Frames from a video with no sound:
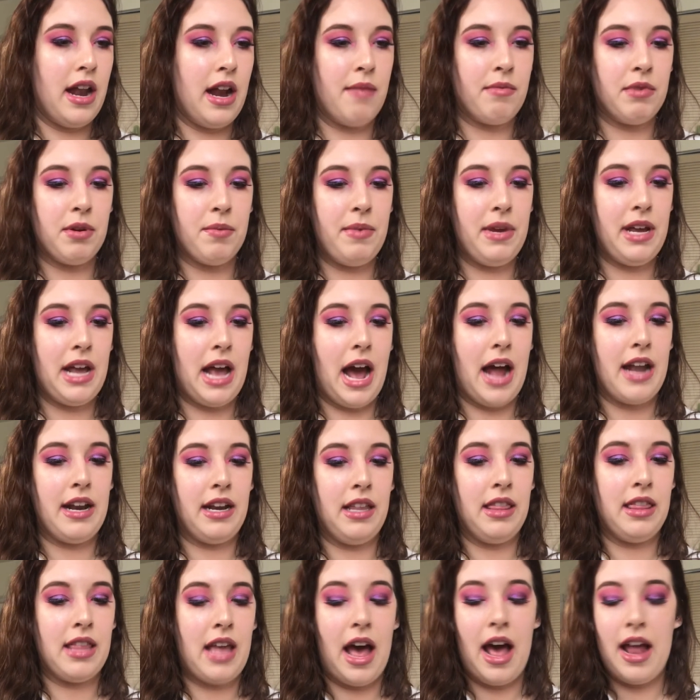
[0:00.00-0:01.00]
I'm going to be
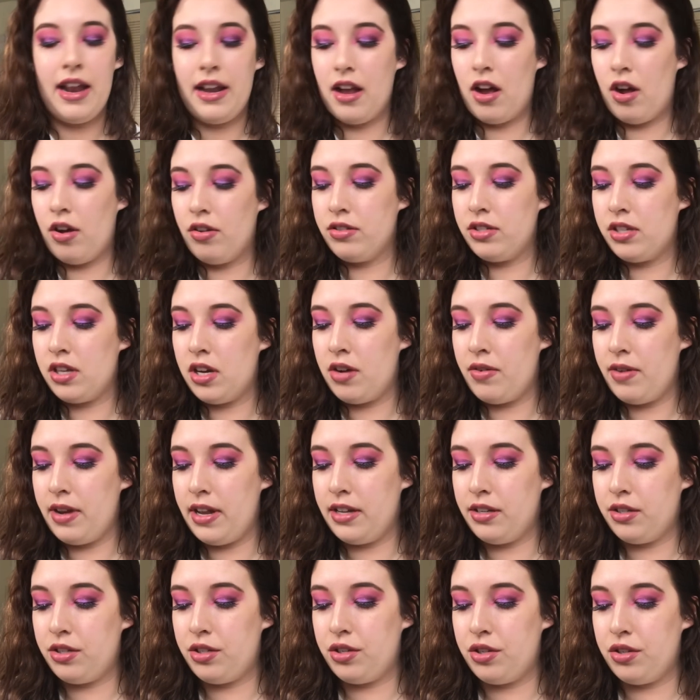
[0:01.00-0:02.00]
adding that also
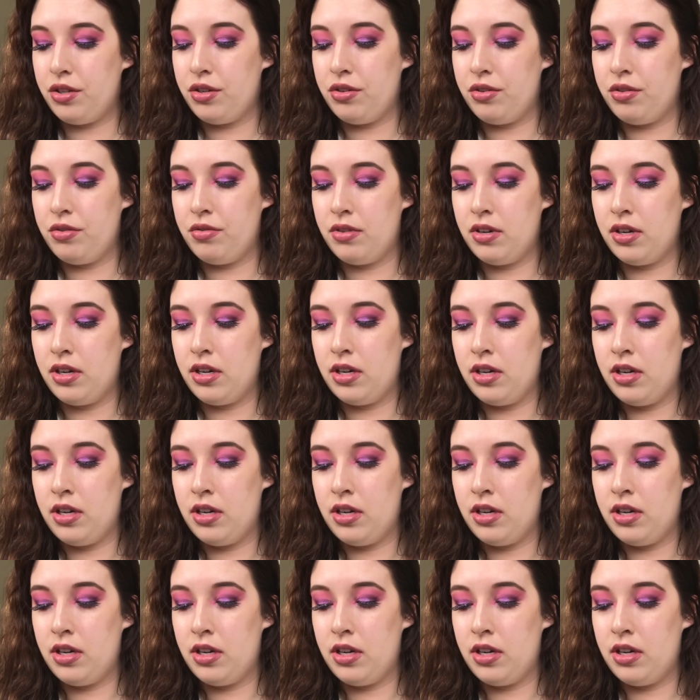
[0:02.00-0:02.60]
into